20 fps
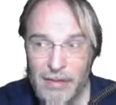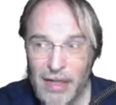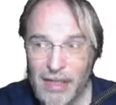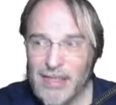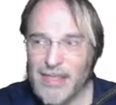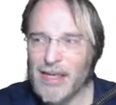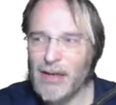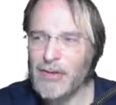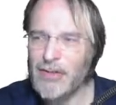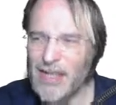
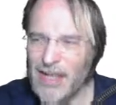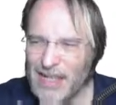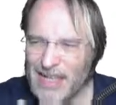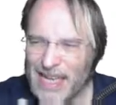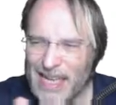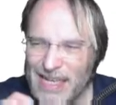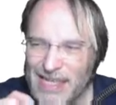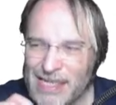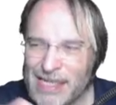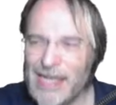that sounds
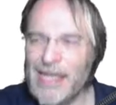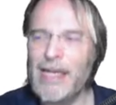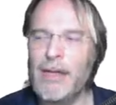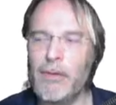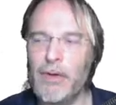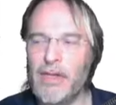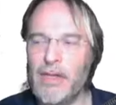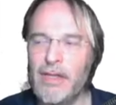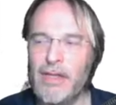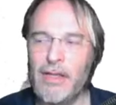like exactly
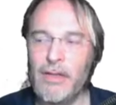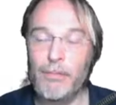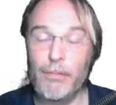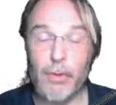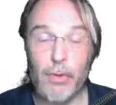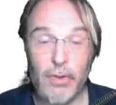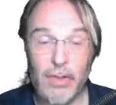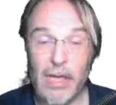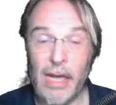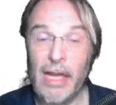what I need because